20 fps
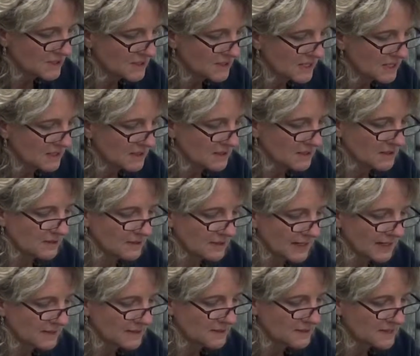stick to
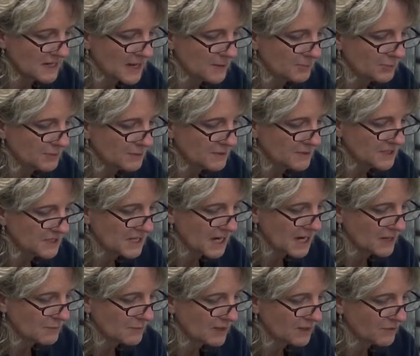collect the sample
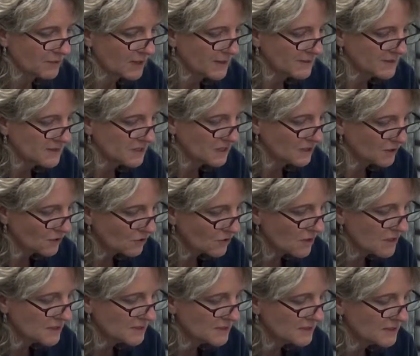stained by running the stick
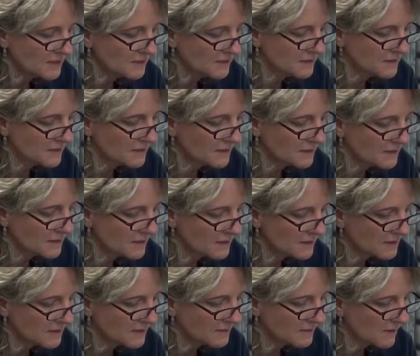across it.
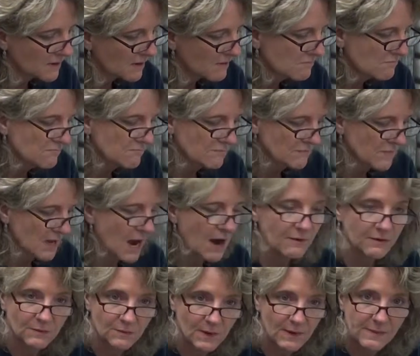Uh, I
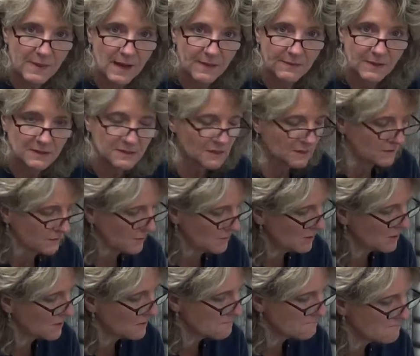already read that, that sounds
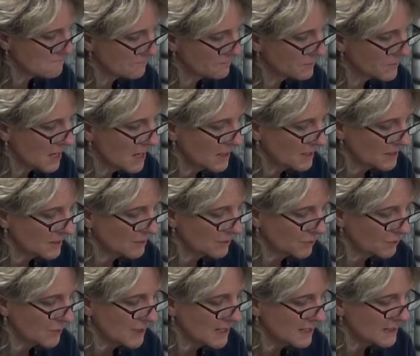familiar. Hmm. Number
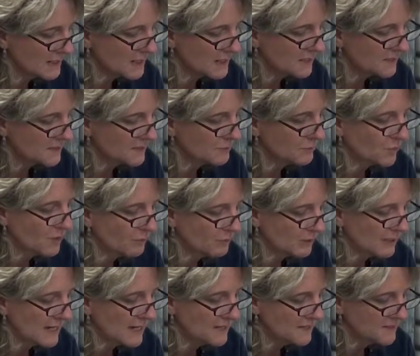three,
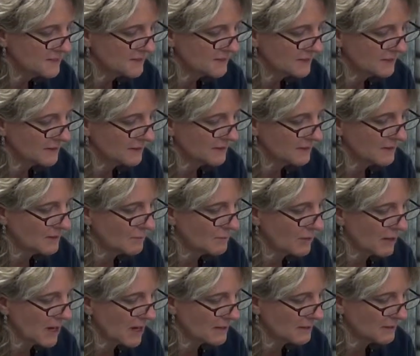replace the
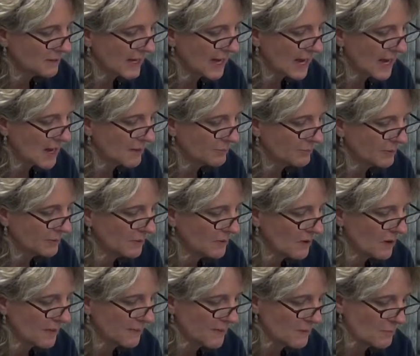bottle cap
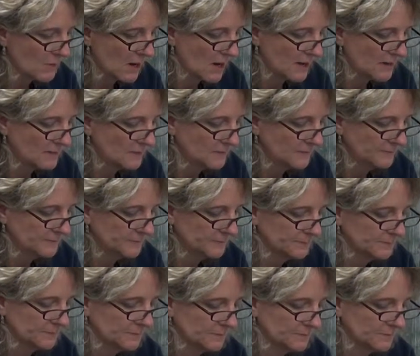on the bottle
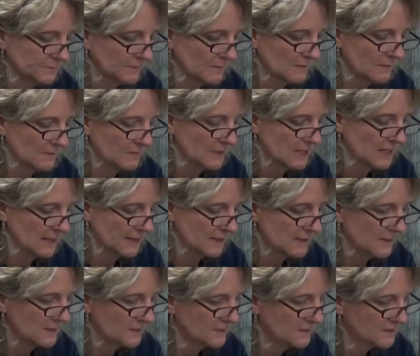like
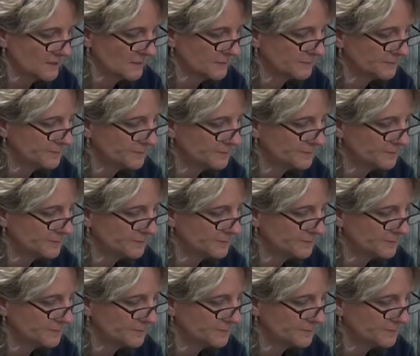this